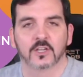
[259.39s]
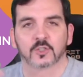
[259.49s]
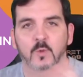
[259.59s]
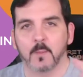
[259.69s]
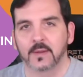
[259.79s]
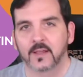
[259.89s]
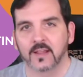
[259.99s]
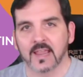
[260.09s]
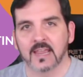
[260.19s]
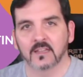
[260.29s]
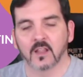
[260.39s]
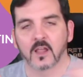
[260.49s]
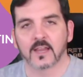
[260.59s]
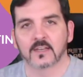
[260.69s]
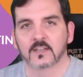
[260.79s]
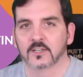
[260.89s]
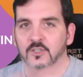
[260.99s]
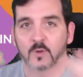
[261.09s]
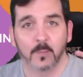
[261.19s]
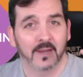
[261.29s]
swapping out a headline,
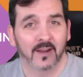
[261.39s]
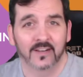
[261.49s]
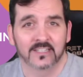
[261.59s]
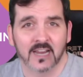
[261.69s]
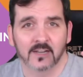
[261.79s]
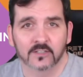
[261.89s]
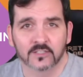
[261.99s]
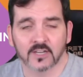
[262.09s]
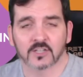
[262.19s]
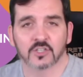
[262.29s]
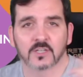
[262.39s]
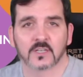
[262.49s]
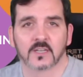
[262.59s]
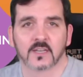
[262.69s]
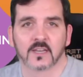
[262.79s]
swapping out an entire section.